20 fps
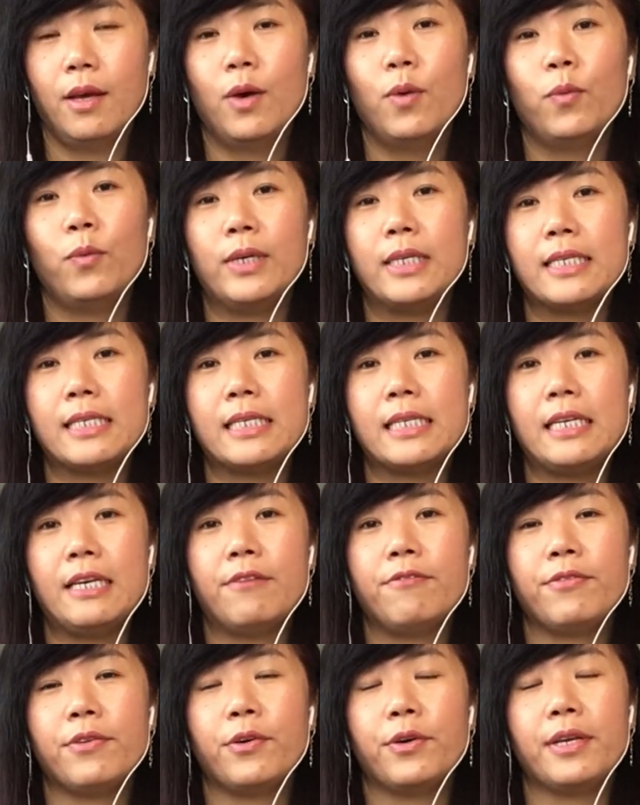We see
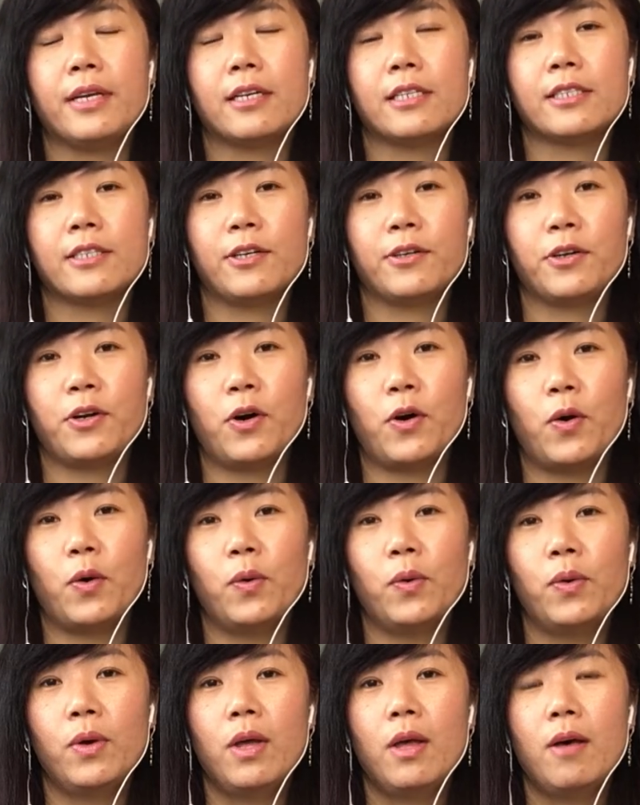a few years
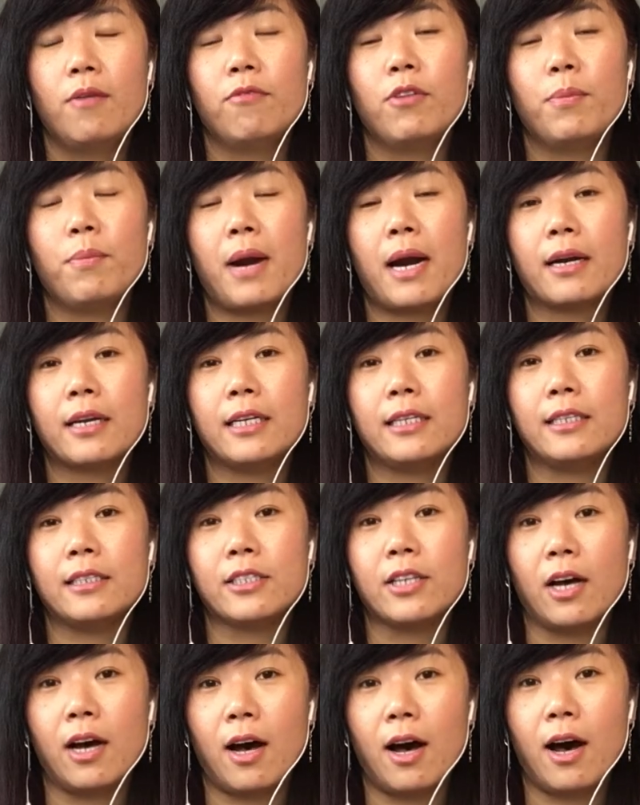ago, when market
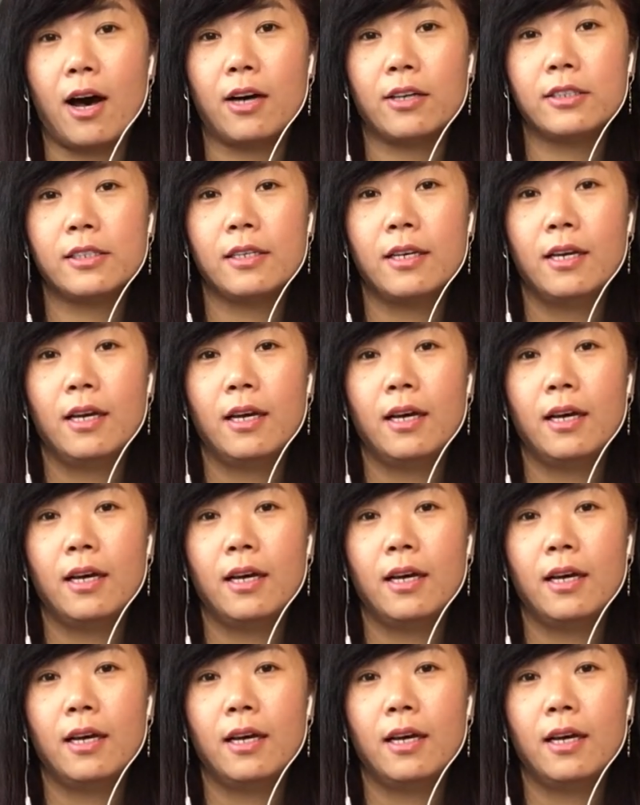is hot,